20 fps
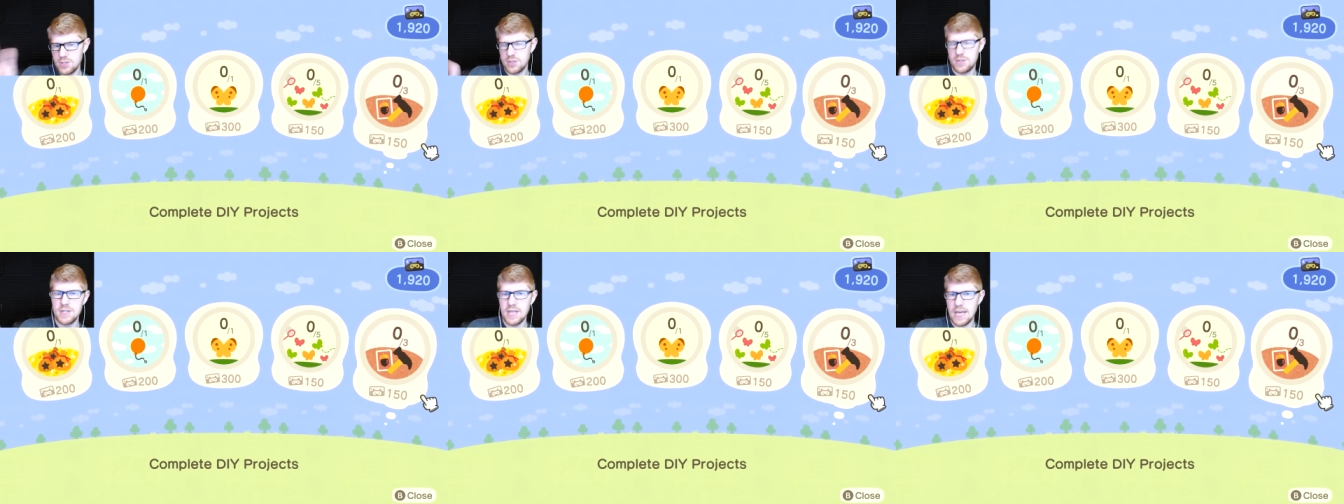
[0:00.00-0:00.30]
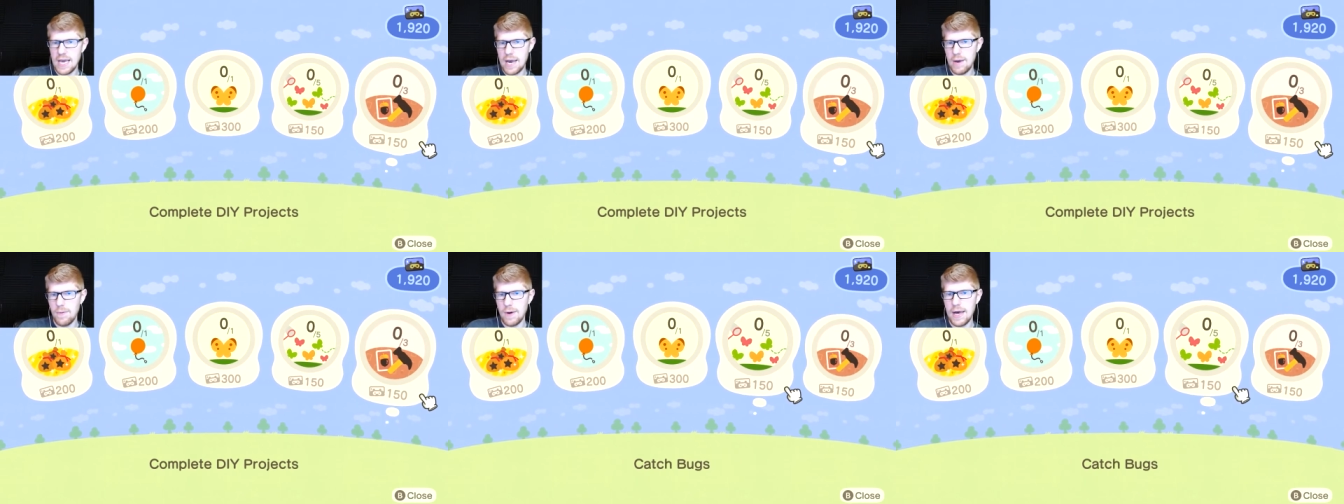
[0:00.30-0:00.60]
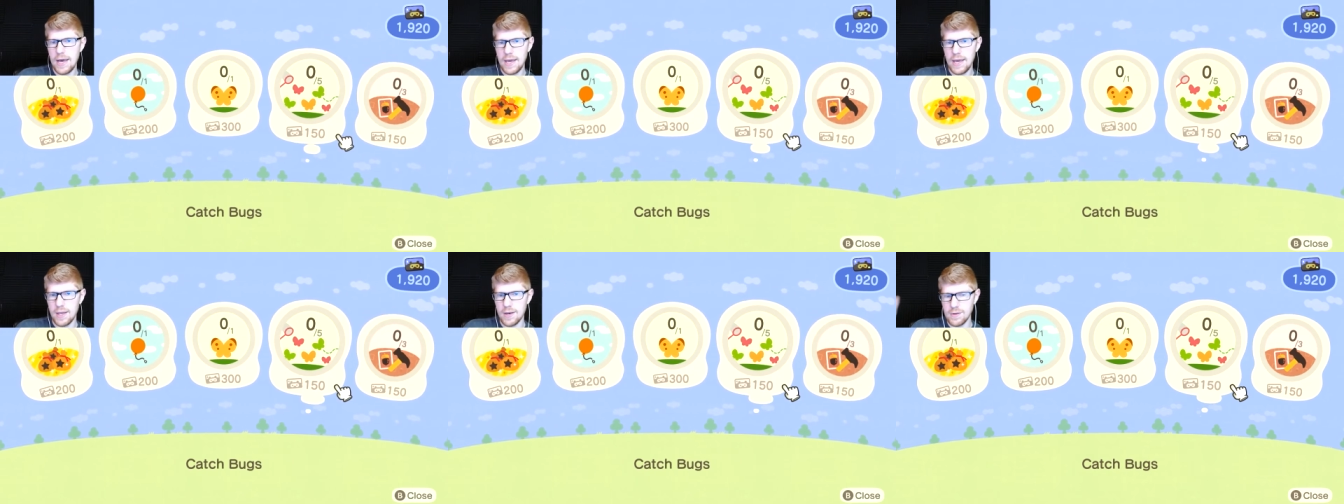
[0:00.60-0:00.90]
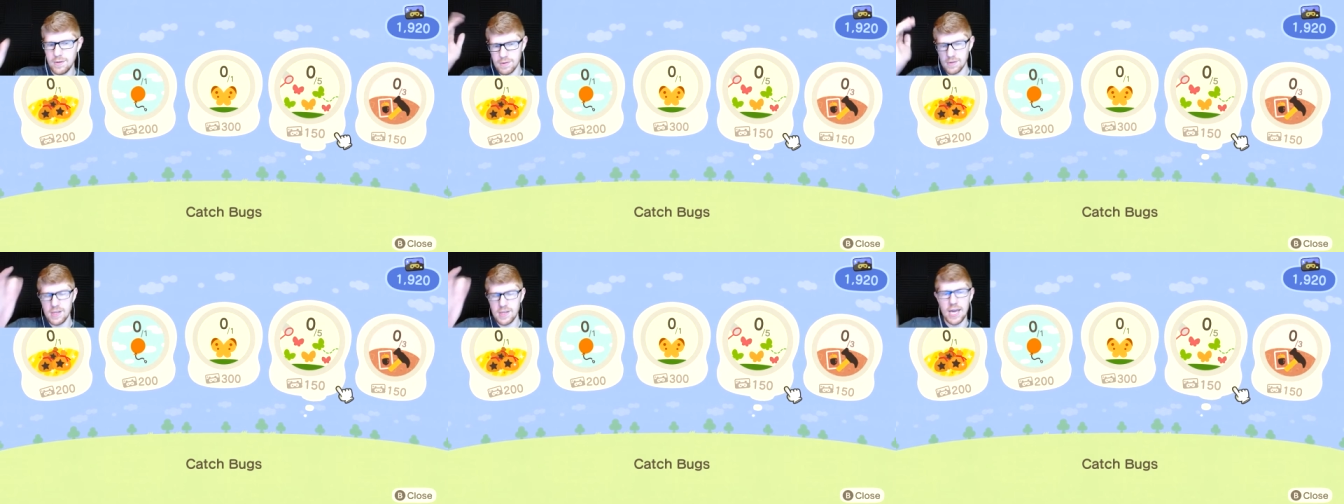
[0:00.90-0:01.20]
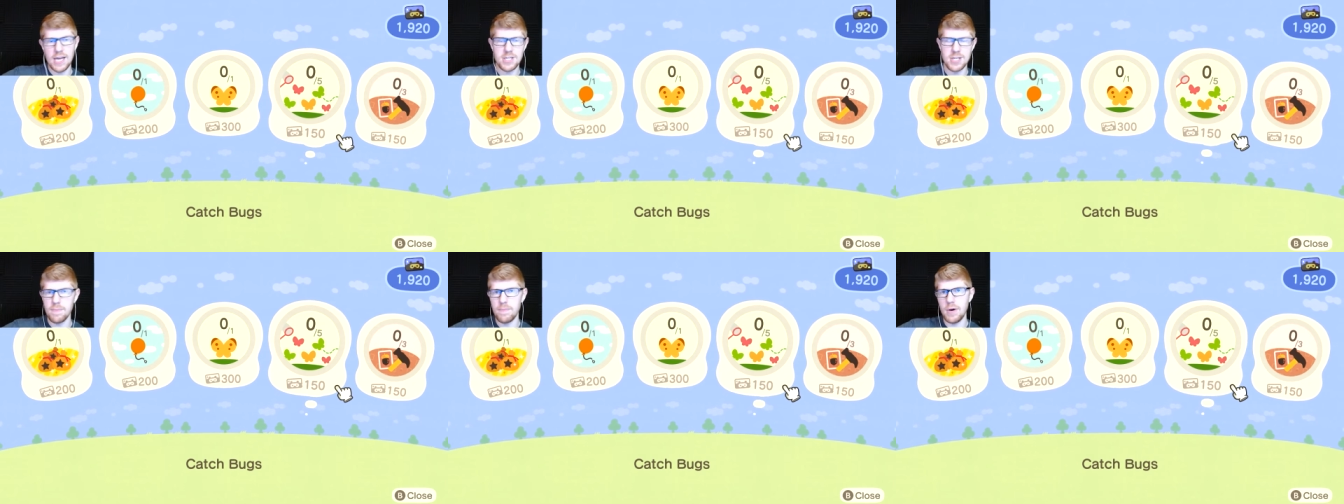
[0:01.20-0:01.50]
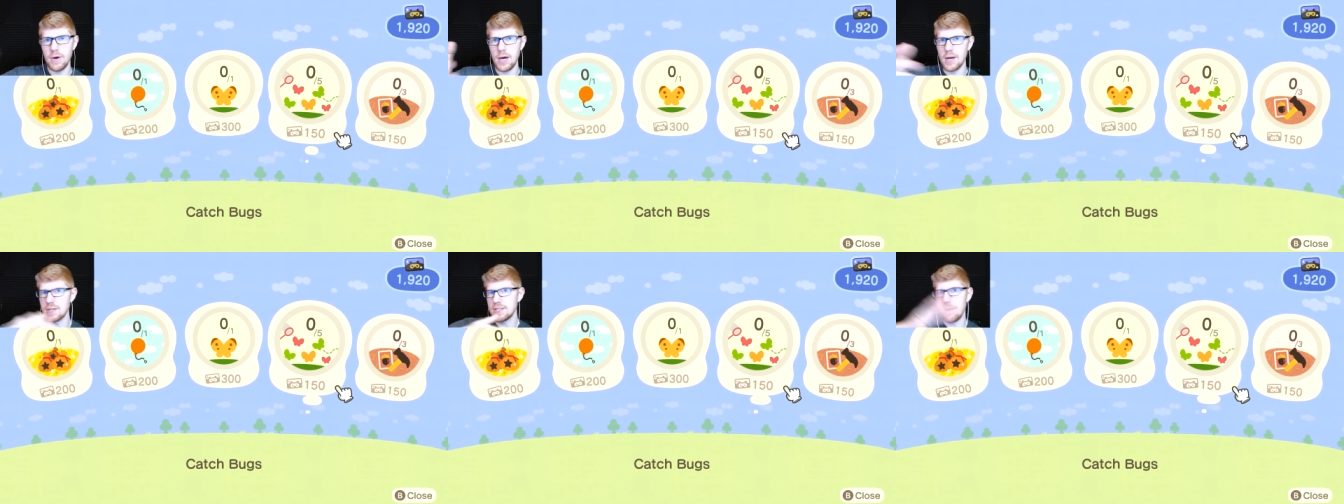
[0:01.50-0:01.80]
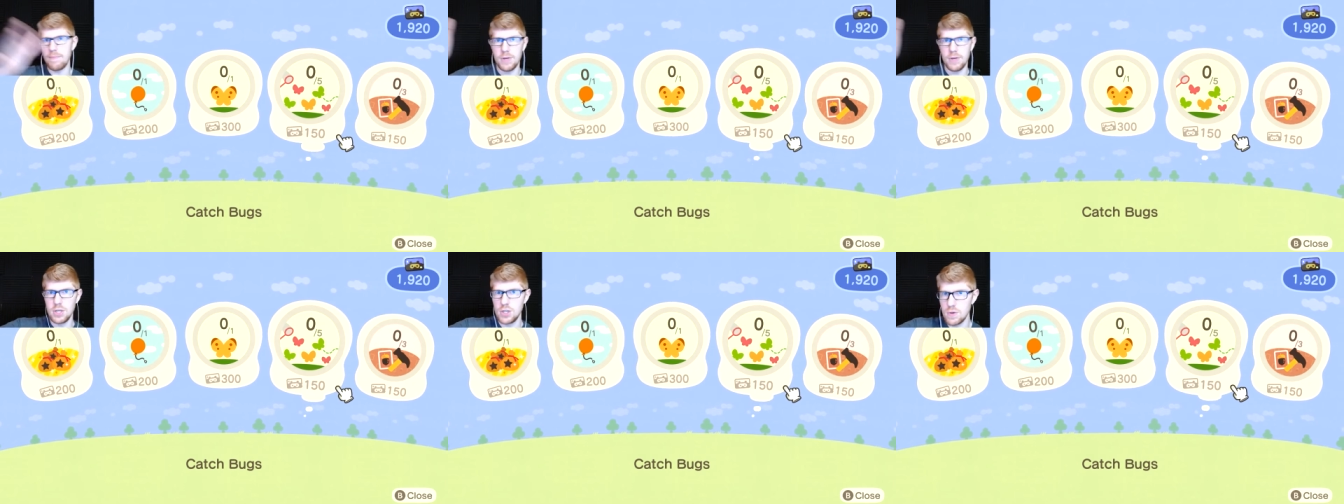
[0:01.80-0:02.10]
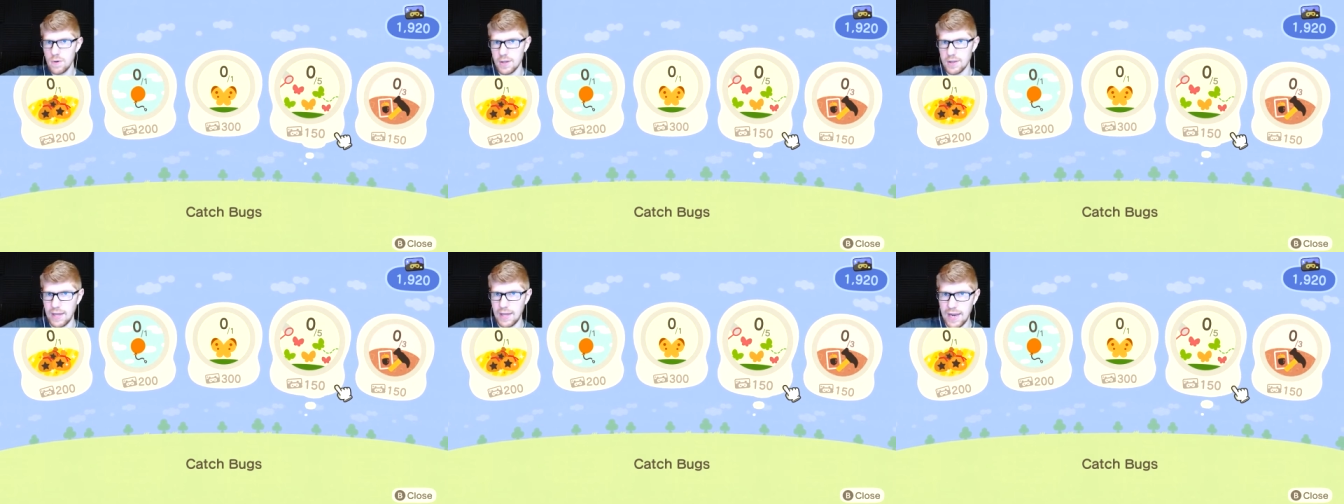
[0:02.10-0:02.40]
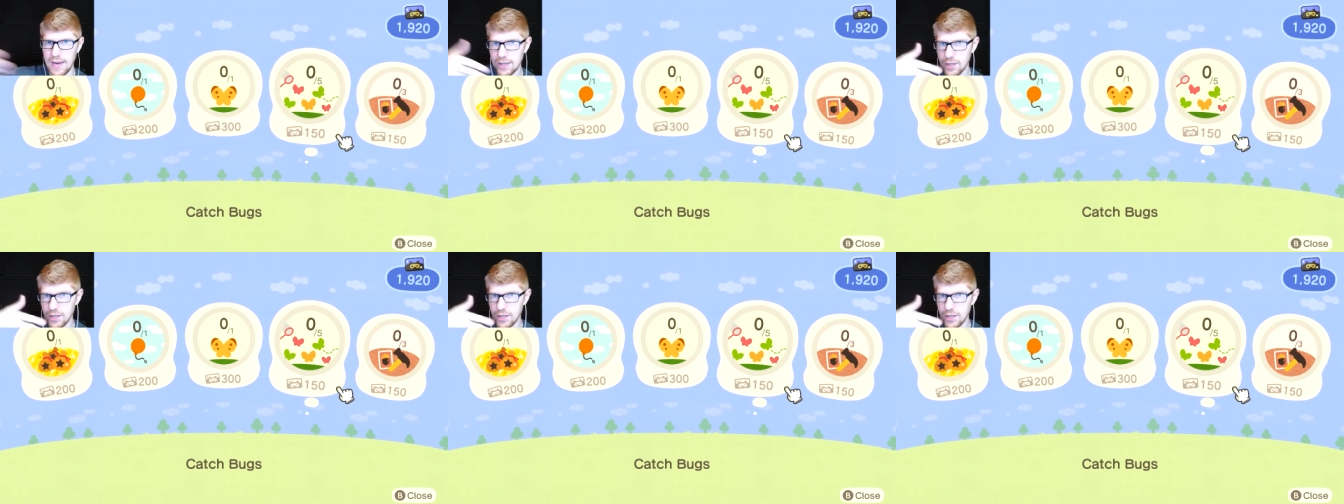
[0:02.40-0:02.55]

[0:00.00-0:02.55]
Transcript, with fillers: DIY and catching bugs. I've been doing that.